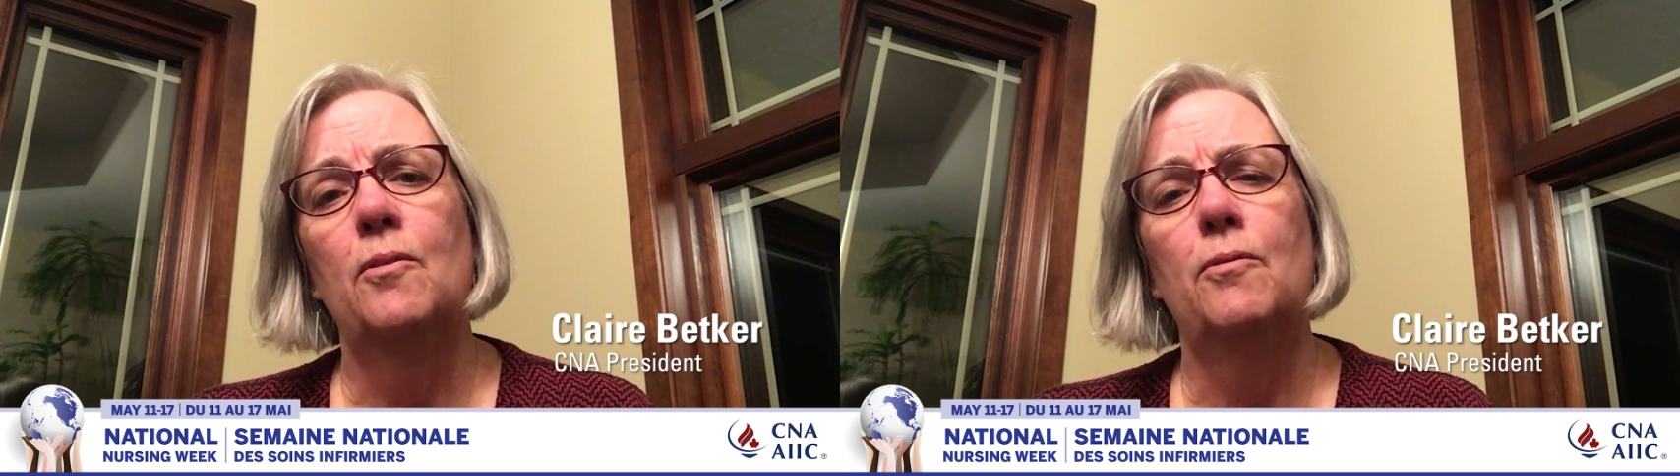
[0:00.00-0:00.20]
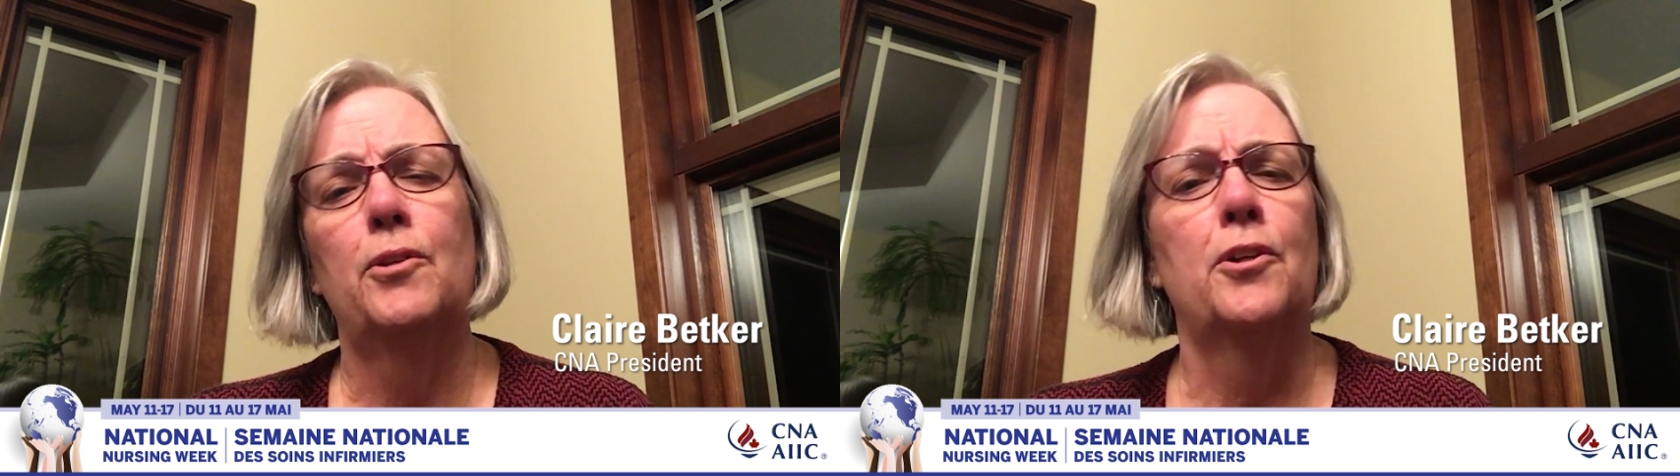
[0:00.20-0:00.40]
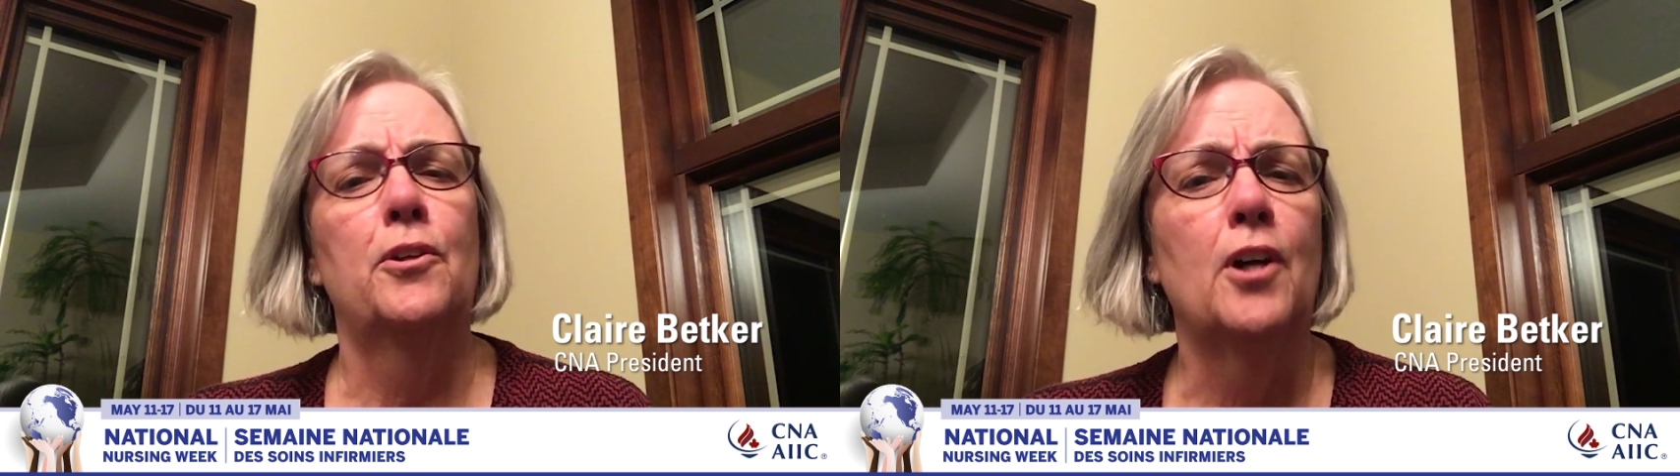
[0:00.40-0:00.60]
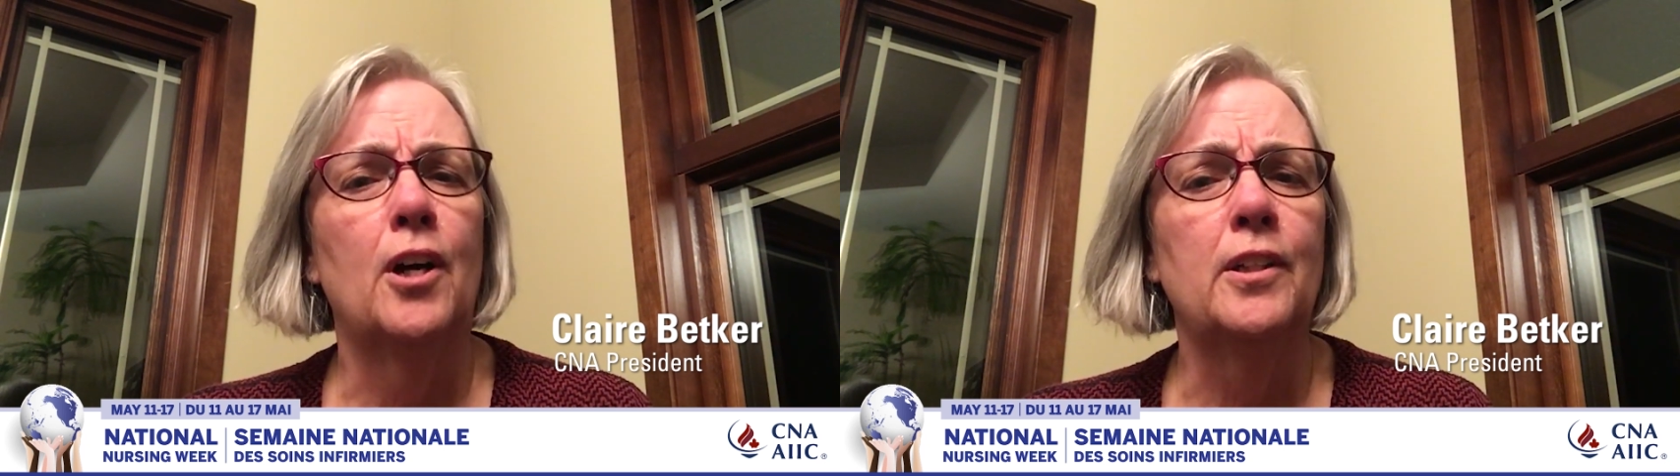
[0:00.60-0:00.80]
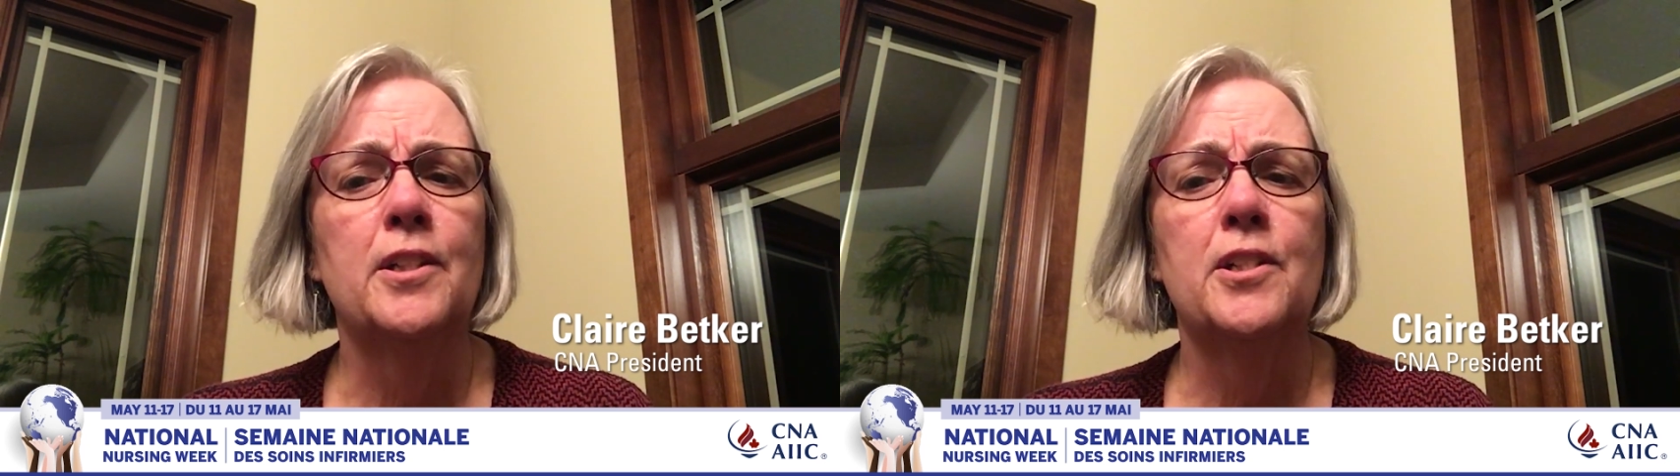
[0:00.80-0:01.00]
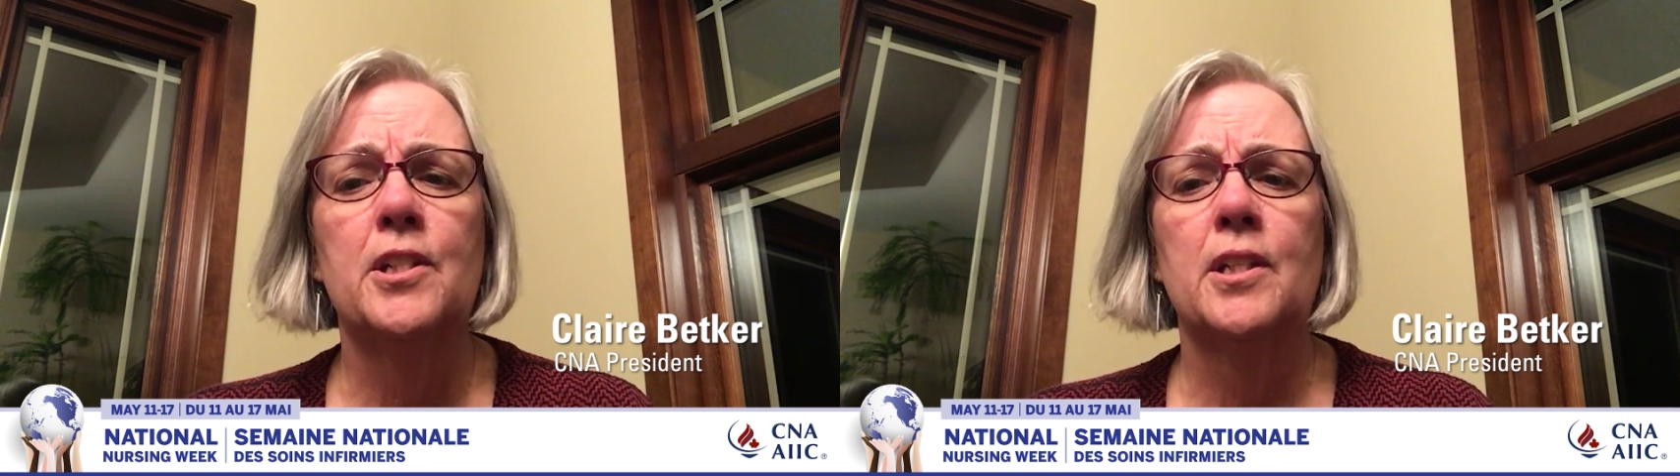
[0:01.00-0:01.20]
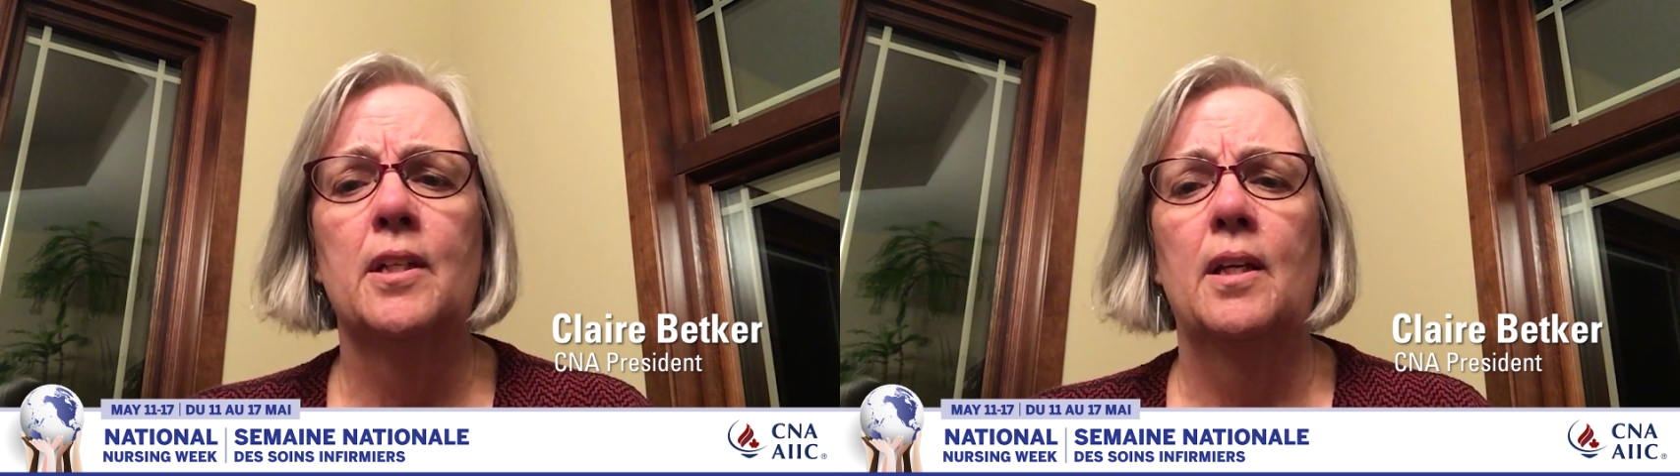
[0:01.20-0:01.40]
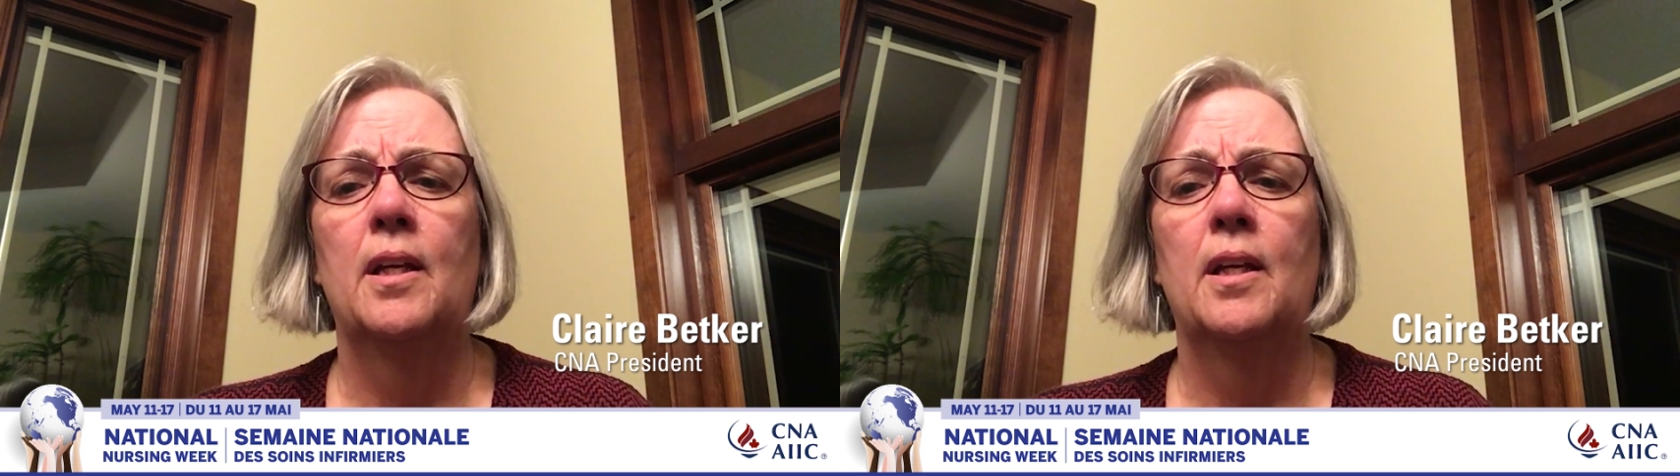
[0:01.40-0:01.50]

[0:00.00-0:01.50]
for your knowledge,